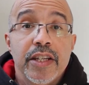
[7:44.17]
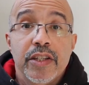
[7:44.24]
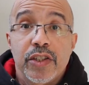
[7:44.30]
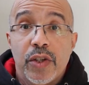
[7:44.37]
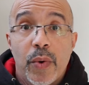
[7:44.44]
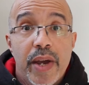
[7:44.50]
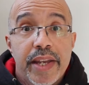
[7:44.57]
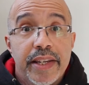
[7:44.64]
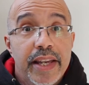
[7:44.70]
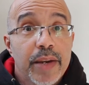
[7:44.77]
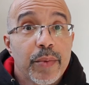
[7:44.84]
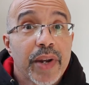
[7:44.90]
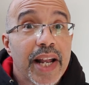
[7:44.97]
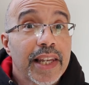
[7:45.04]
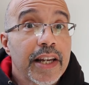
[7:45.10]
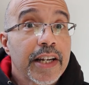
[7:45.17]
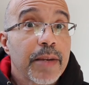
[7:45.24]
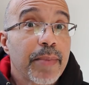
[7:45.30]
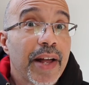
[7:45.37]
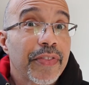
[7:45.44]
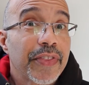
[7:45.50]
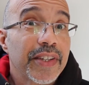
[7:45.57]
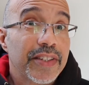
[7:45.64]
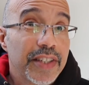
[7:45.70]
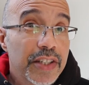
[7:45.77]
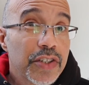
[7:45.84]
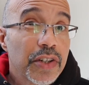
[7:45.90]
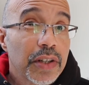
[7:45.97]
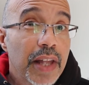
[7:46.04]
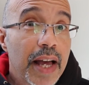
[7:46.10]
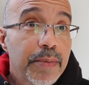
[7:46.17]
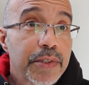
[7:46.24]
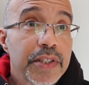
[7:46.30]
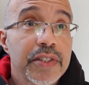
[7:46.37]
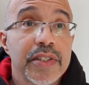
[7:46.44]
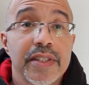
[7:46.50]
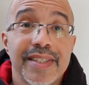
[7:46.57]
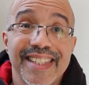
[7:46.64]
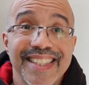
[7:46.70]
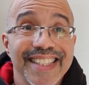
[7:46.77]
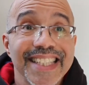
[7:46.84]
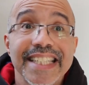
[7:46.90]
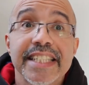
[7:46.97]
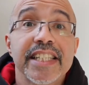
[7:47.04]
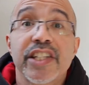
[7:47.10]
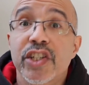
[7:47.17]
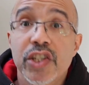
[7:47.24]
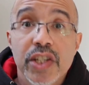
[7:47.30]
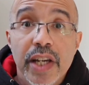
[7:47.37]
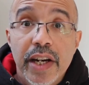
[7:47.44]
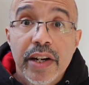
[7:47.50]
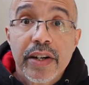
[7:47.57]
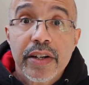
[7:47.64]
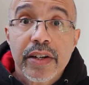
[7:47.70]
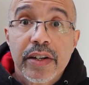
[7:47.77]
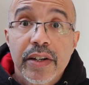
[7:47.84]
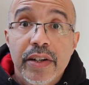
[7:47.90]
So, and what I like about the digital options is it's easy to share,